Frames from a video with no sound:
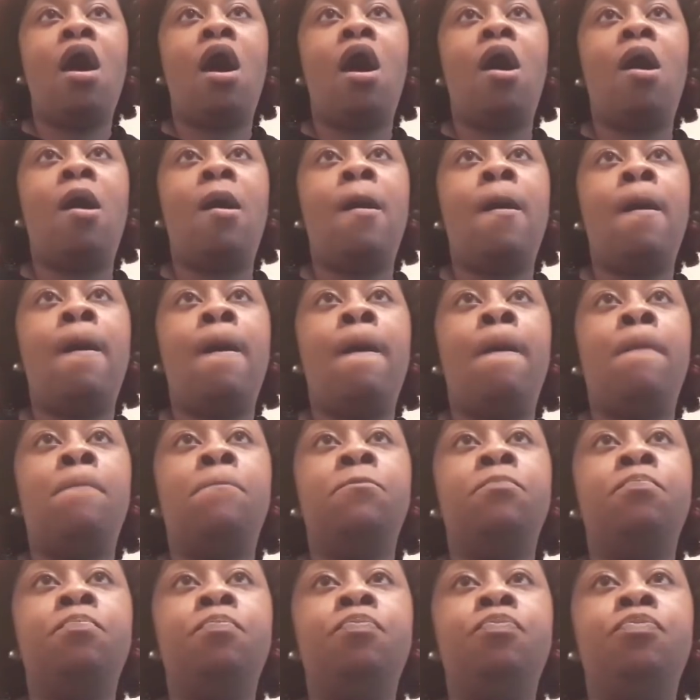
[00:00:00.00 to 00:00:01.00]

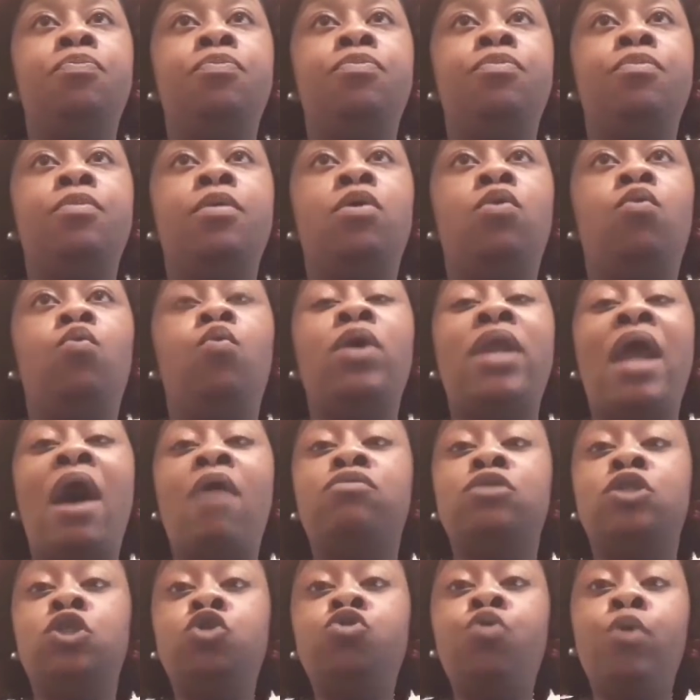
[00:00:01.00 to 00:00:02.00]
when I
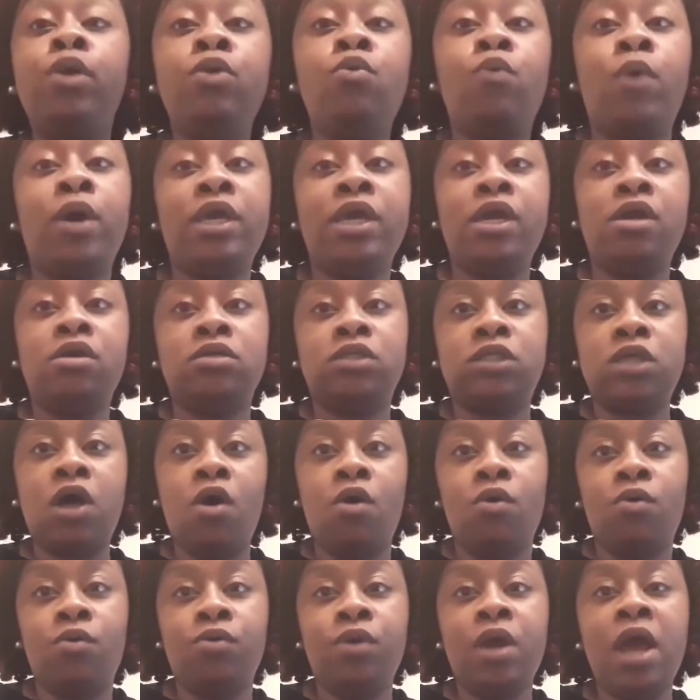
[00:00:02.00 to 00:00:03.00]
was 21 years
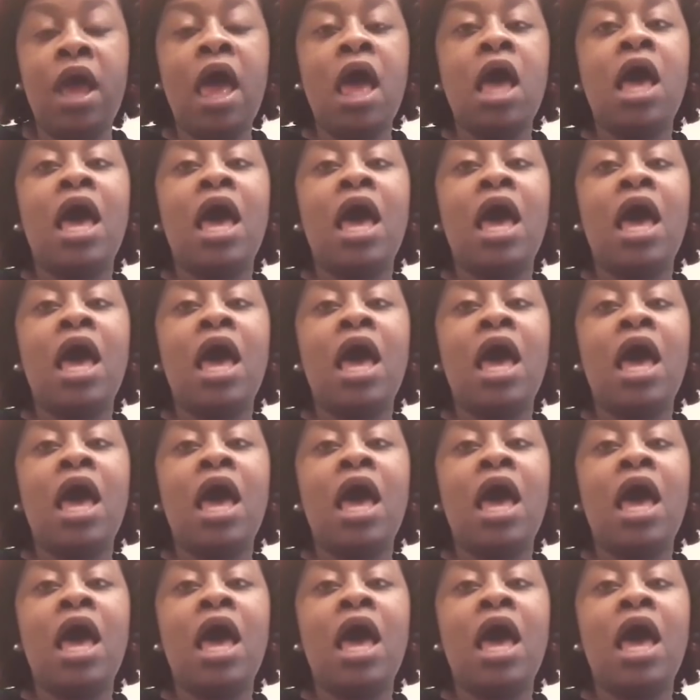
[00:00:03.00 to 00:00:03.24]
old.